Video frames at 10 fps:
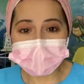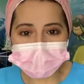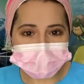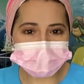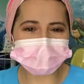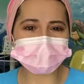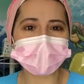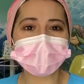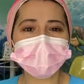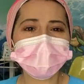ease
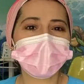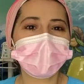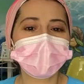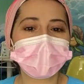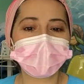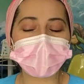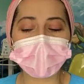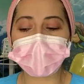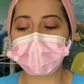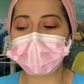and it's all
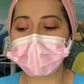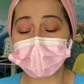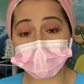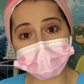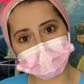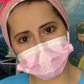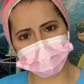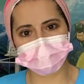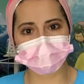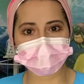about having
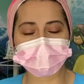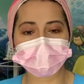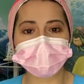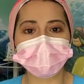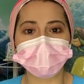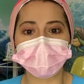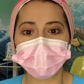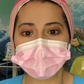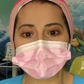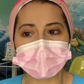fun at the dentist, you
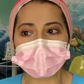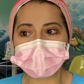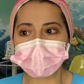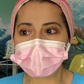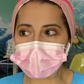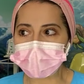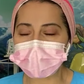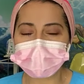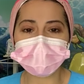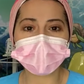know.
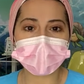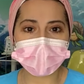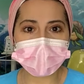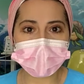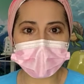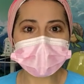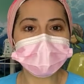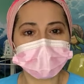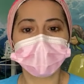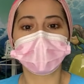It is
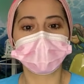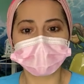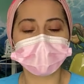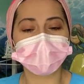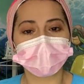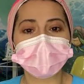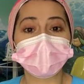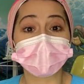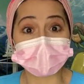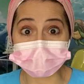a difficult
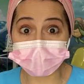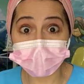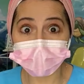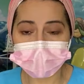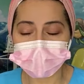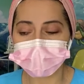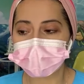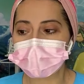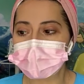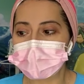situation to start with.
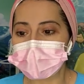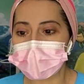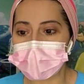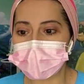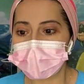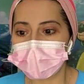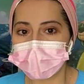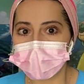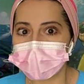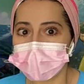
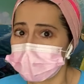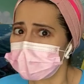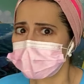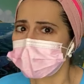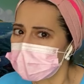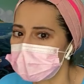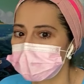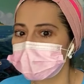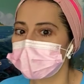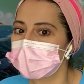And it's
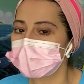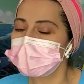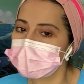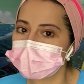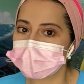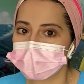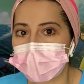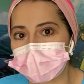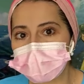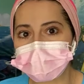challenging for kids to
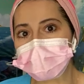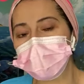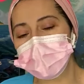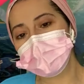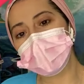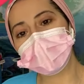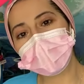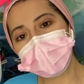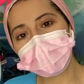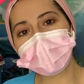accept, you know.
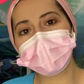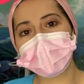And if